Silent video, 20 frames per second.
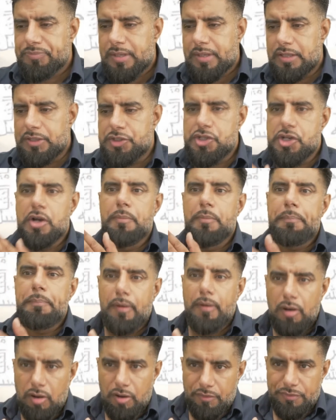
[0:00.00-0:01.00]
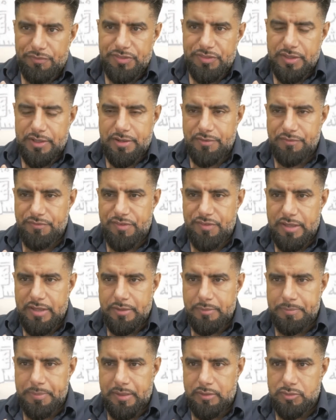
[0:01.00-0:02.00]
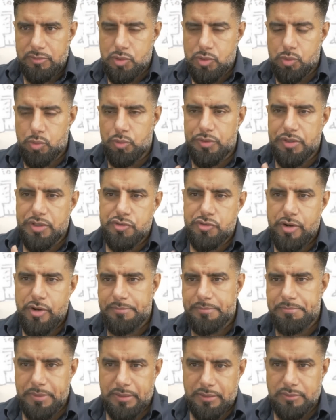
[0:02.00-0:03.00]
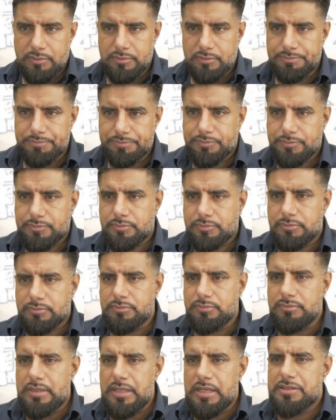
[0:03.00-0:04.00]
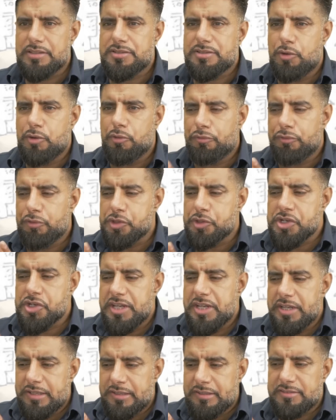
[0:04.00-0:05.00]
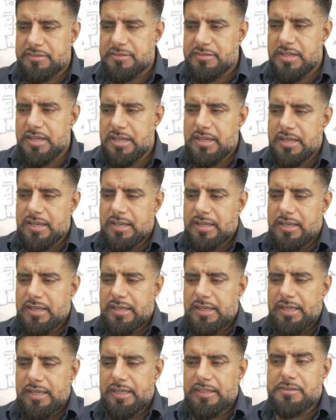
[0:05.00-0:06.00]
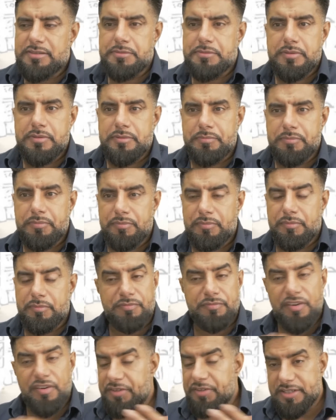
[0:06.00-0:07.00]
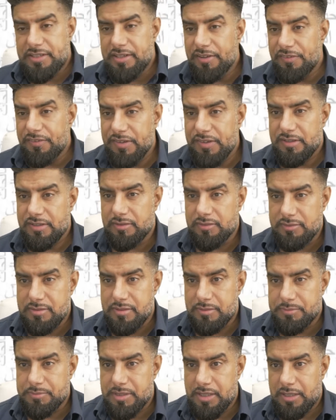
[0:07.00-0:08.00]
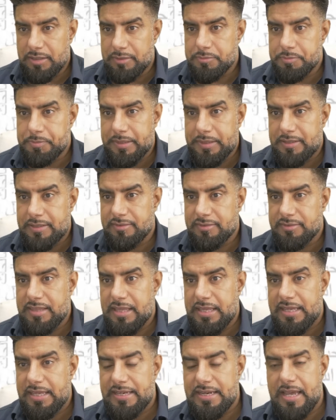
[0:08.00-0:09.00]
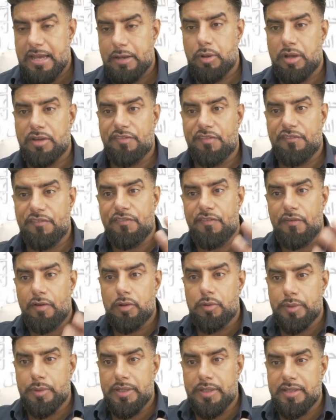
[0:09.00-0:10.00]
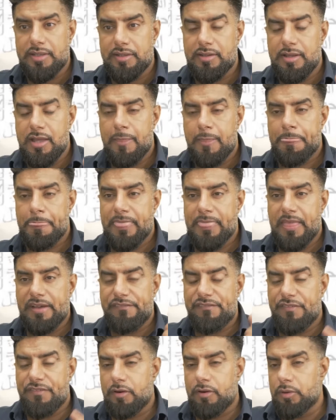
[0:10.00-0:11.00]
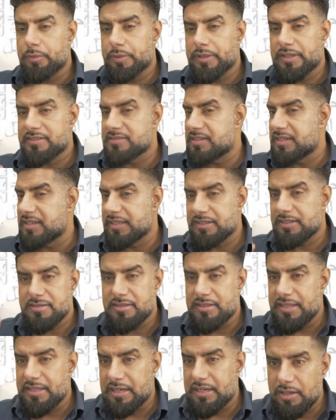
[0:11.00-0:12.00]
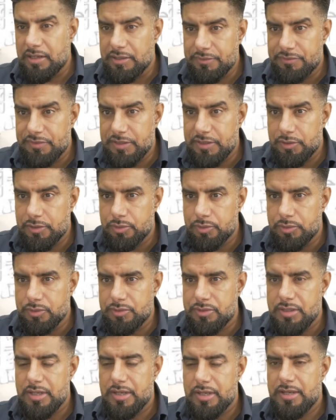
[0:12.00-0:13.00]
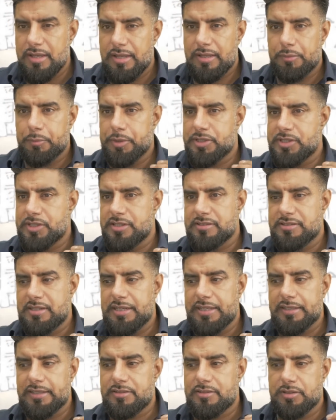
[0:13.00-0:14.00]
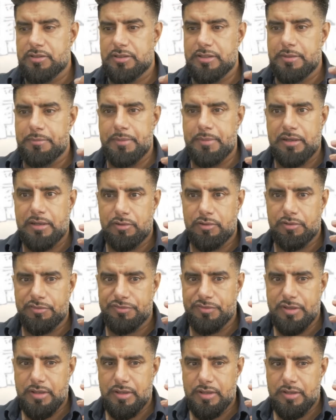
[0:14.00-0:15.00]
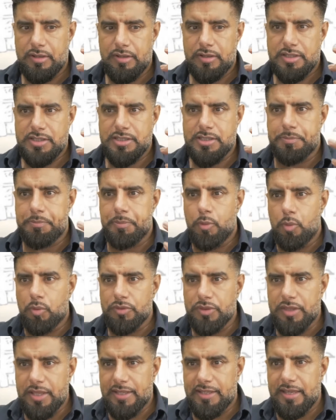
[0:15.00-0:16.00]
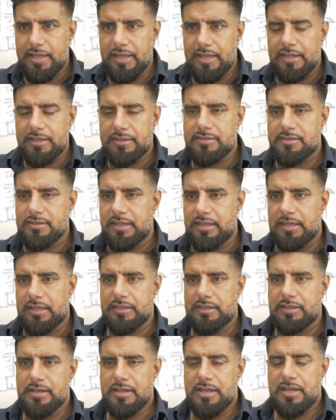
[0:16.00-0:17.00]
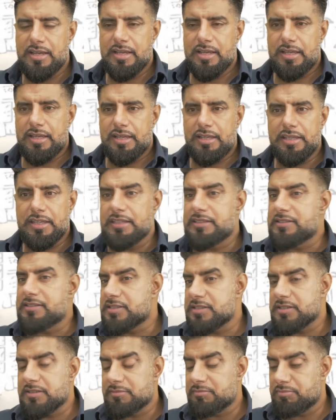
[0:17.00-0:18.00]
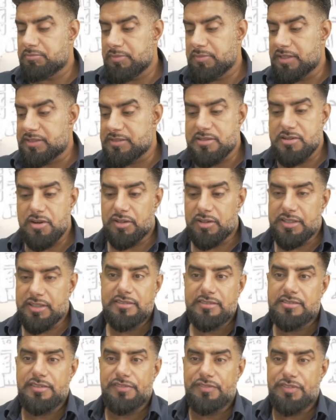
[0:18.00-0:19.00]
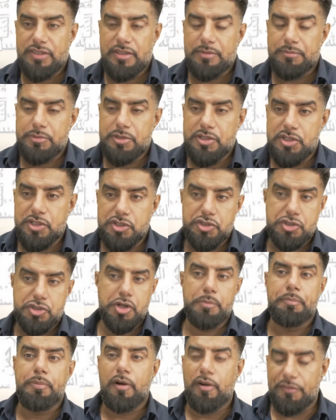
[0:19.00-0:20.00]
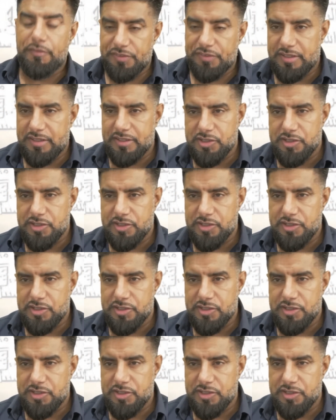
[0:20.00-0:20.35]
jump off the conveyor belt or the treadmill. So for sheikhs, it's very difficult sometimes, because they now have a following. That following is linked to their livelihood, which is linked to the amount of support they get, and it's not easy for them to just jump off it and